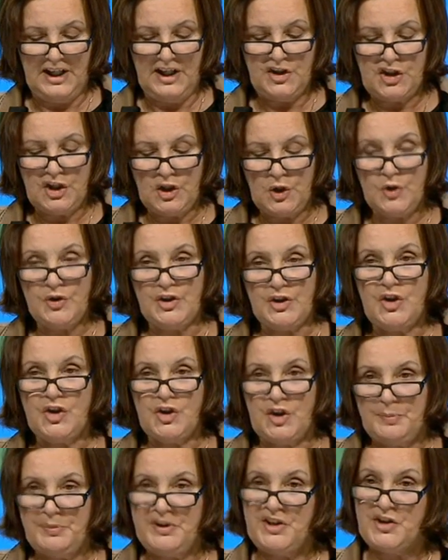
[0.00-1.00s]
Children
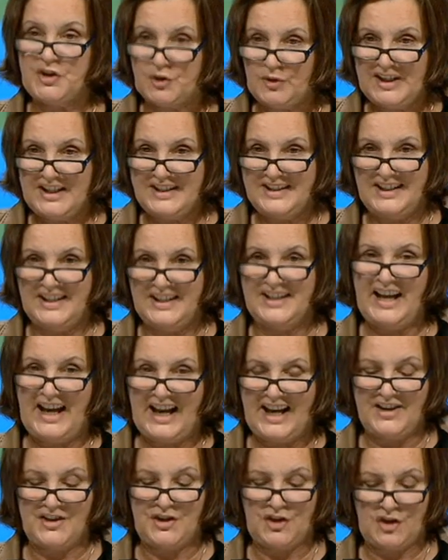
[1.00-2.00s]
should be treated
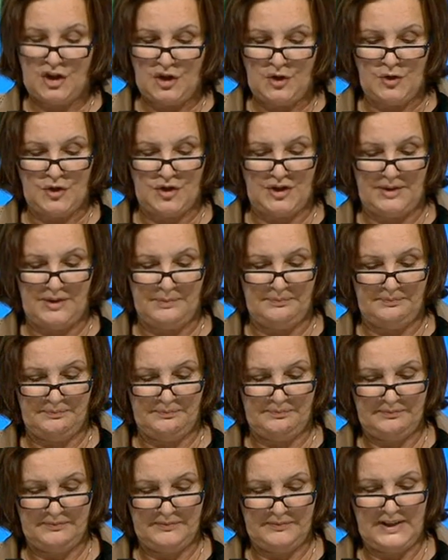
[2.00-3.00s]
as children.
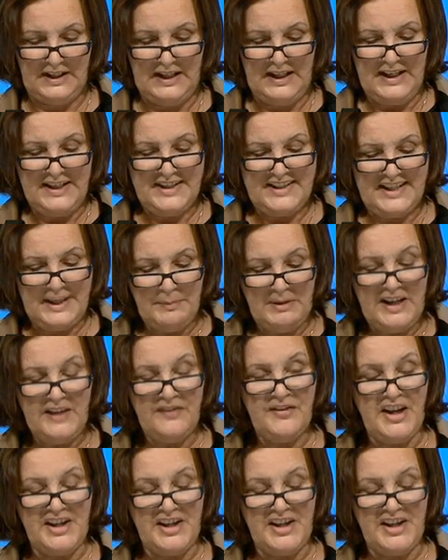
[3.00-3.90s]
Similarly, if they